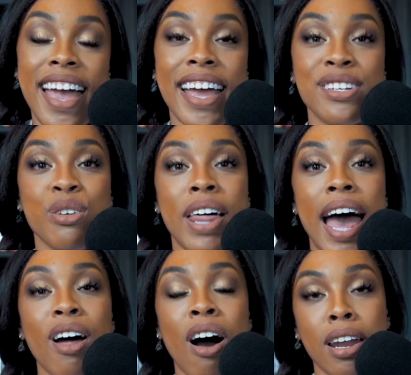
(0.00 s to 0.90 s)
And so
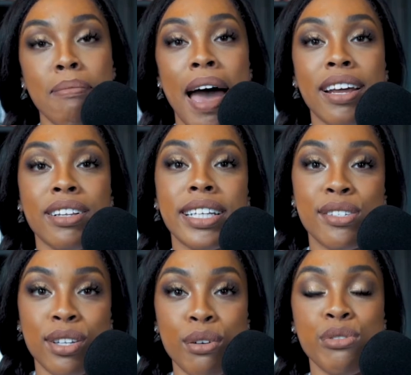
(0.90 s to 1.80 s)
that automatically
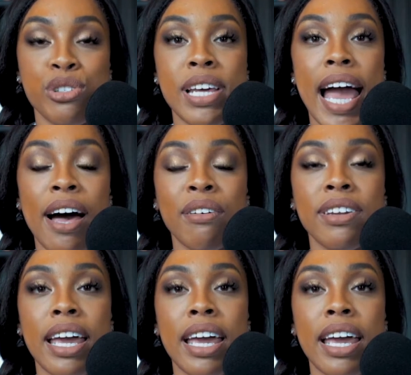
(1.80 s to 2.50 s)
slows you down.